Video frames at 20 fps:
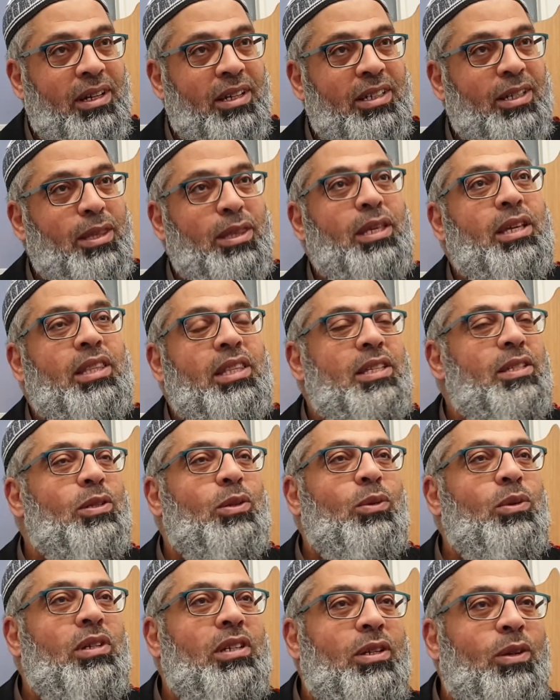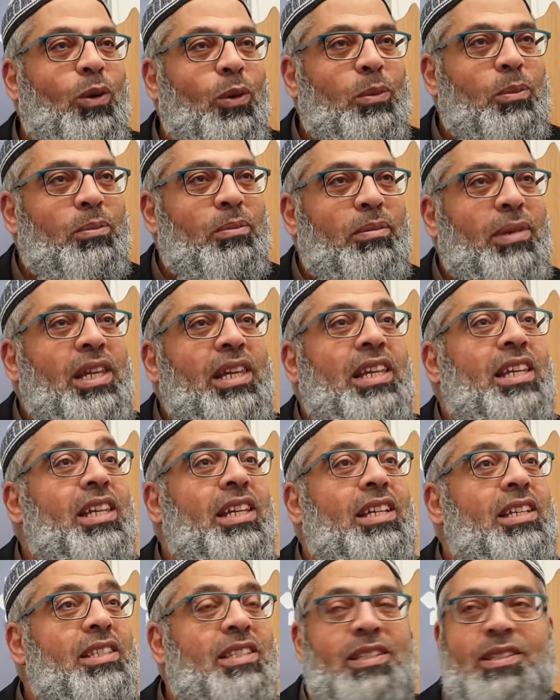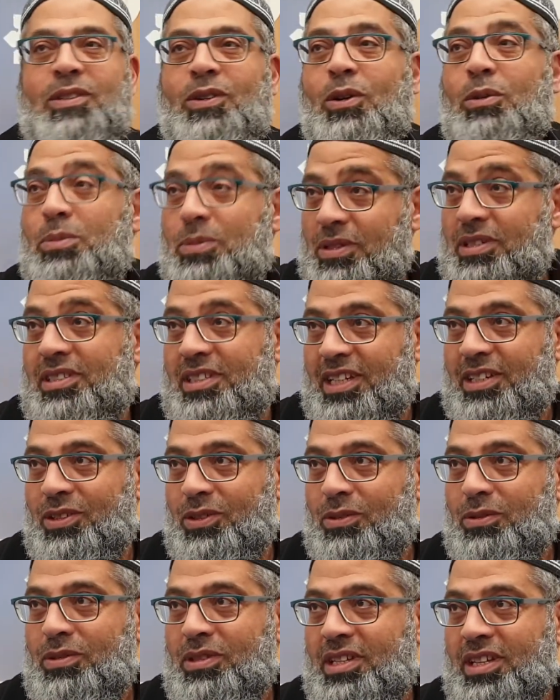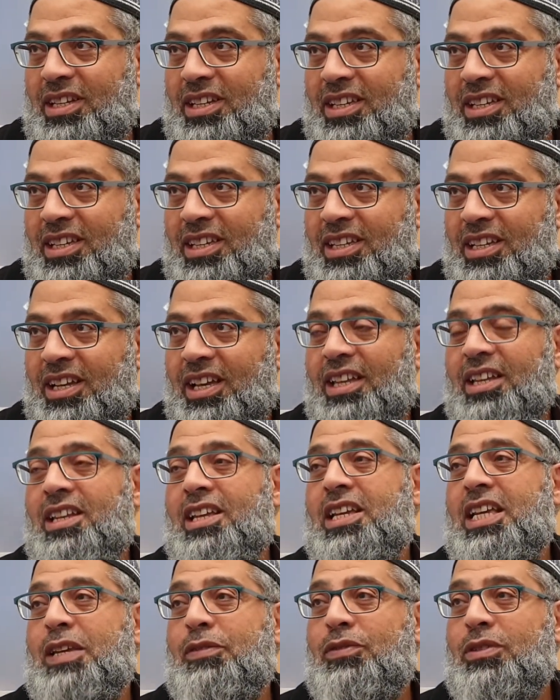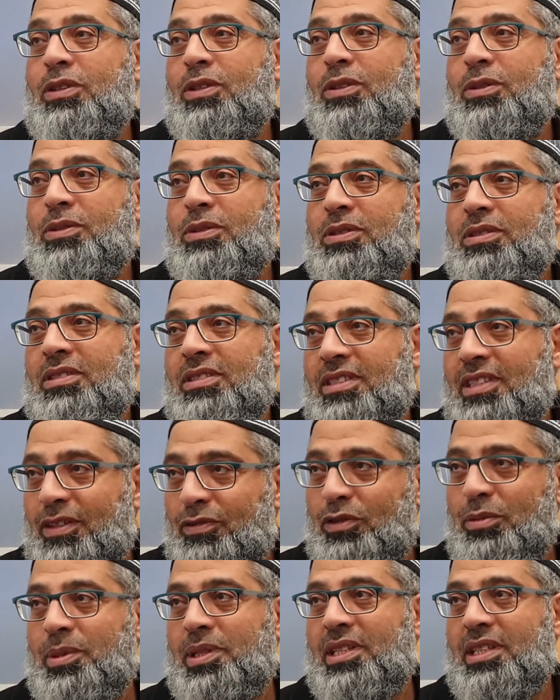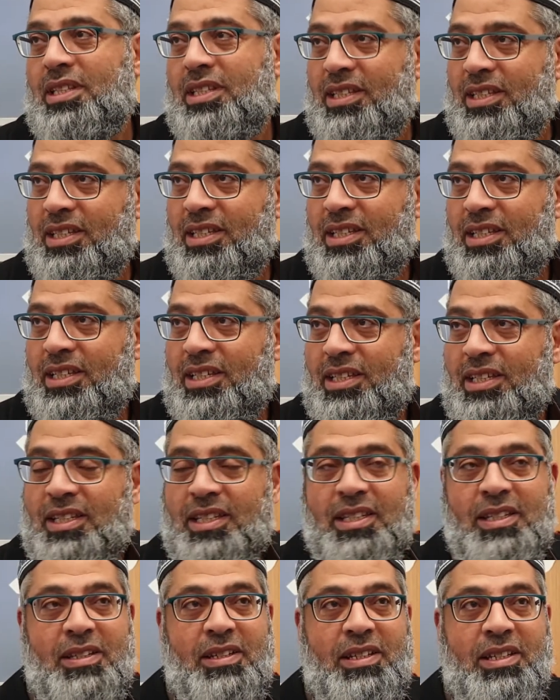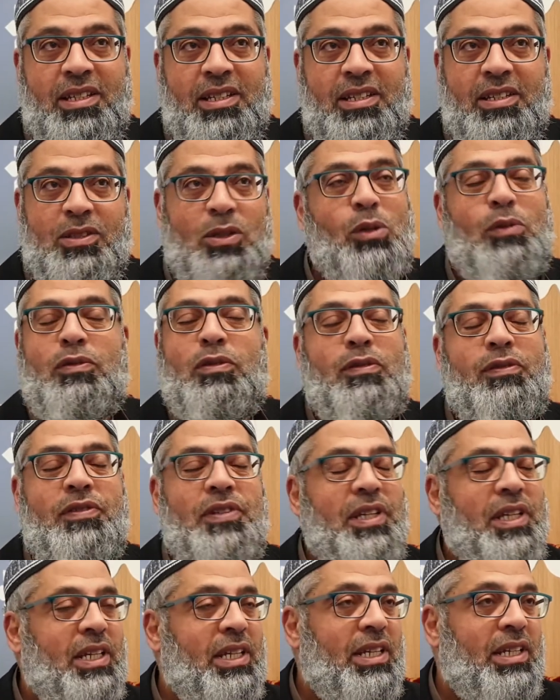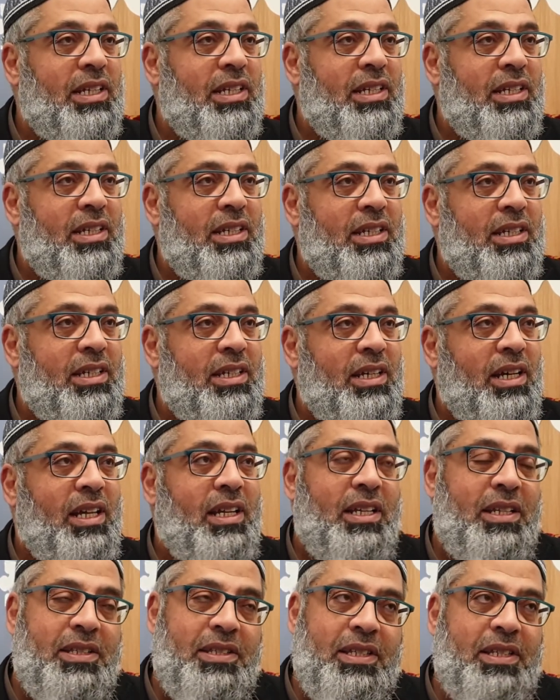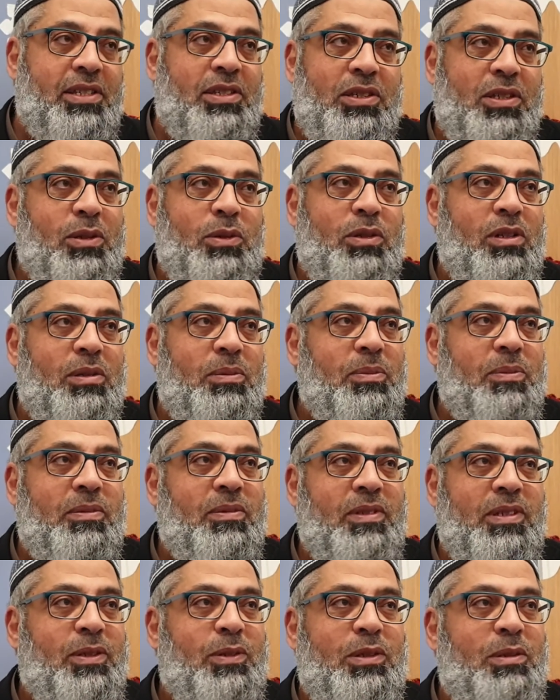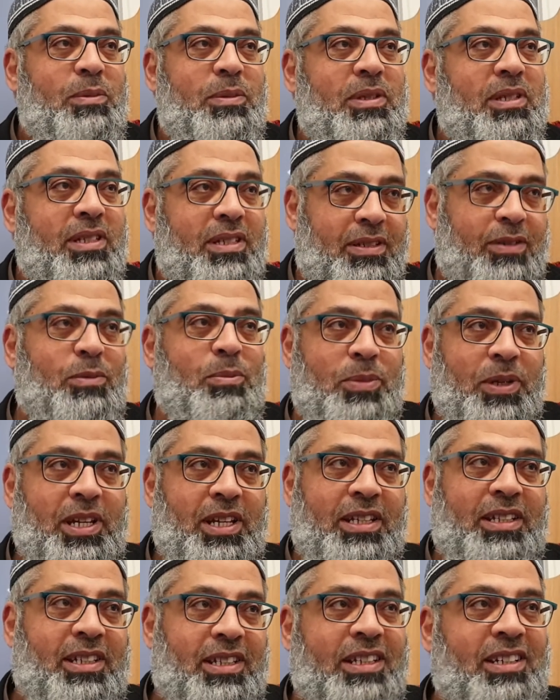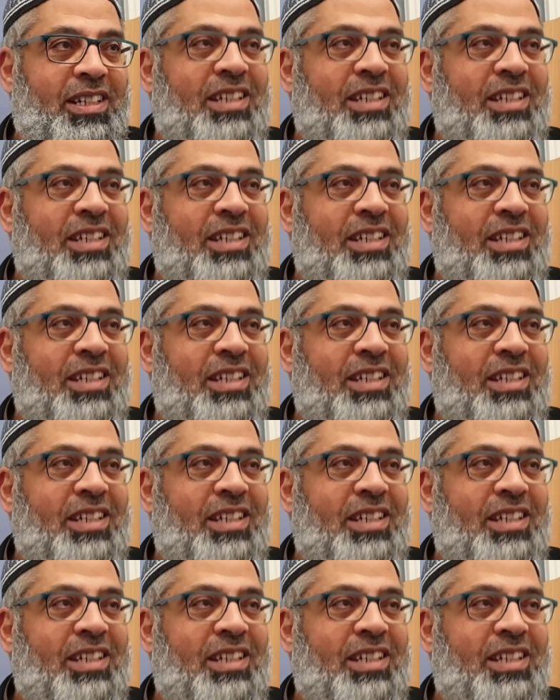You think this is only millionaires and corporates can do that. Allah gave it to everybody. It's not for free. Allah says you will, you will be compared.